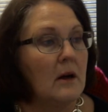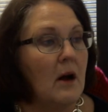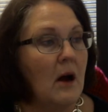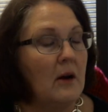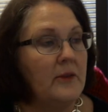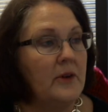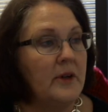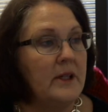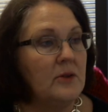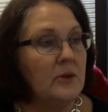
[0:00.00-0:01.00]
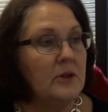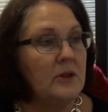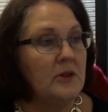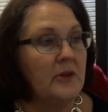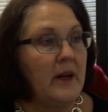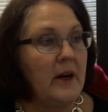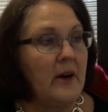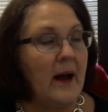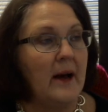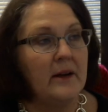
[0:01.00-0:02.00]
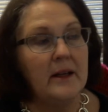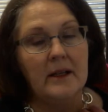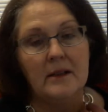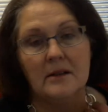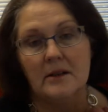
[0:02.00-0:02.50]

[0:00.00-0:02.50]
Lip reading: All of your resources are there, how to get in